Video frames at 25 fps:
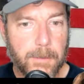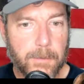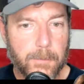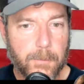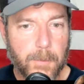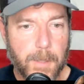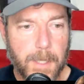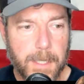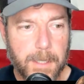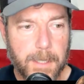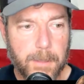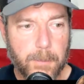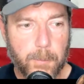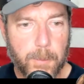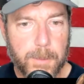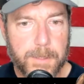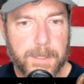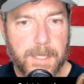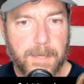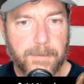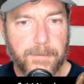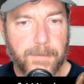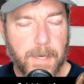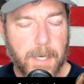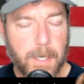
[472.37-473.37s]
Right? What's
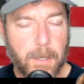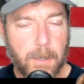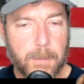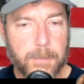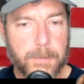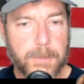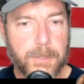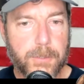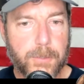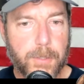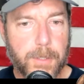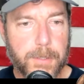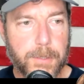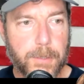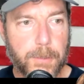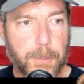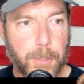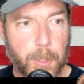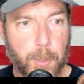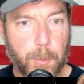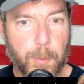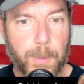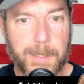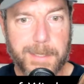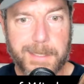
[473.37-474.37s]
that firearms instructor
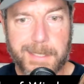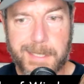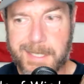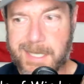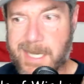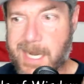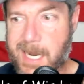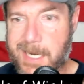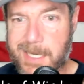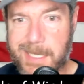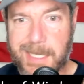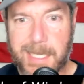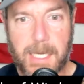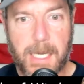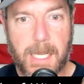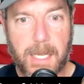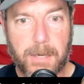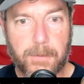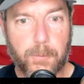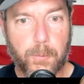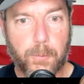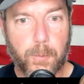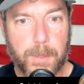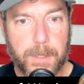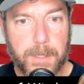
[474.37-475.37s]
doing to kind of get
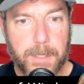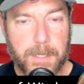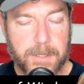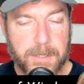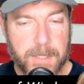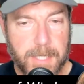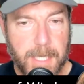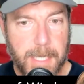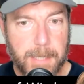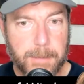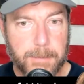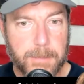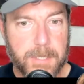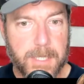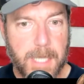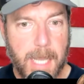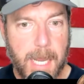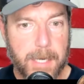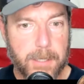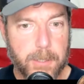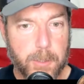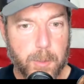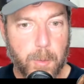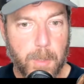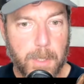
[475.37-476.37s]
everyone at the same
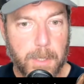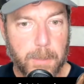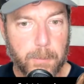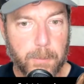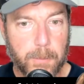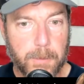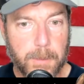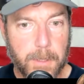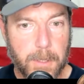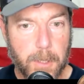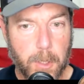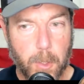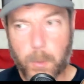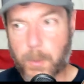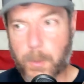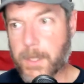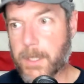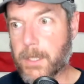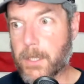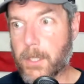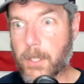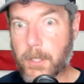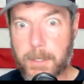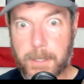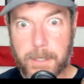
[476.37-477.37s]
status quo?
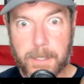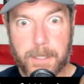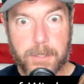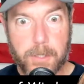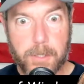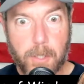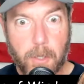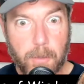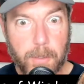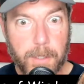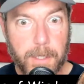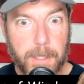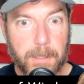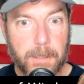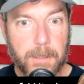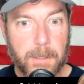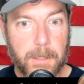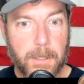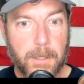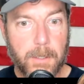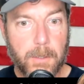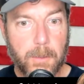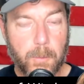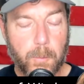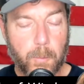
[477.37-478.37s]
Quit looking at the target.
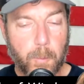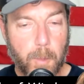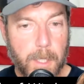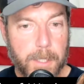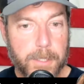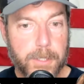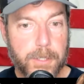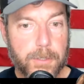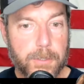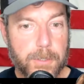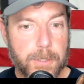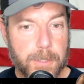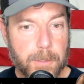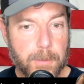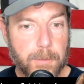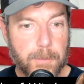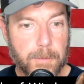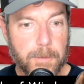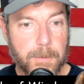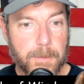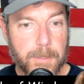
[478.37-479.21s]
Watch your student.